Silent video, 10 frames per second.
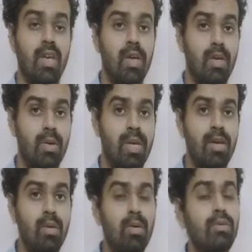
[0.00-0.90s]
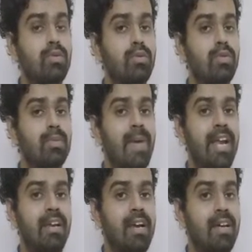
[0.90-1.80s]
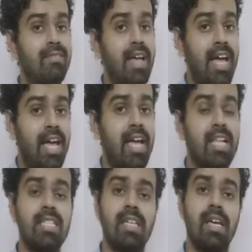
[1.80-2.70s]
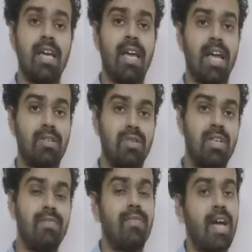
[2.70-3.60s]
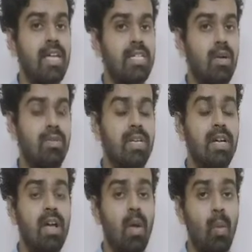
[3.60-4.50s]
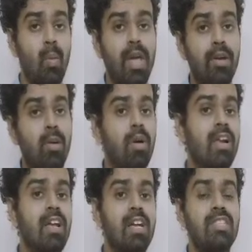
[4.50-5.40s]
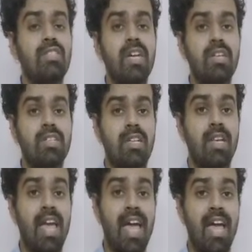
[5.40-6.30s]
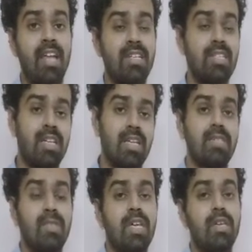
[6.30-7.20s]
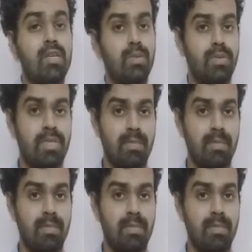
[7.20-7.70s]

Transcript: You can go through those paragraphs and actually find out the where all conjunction and is being used.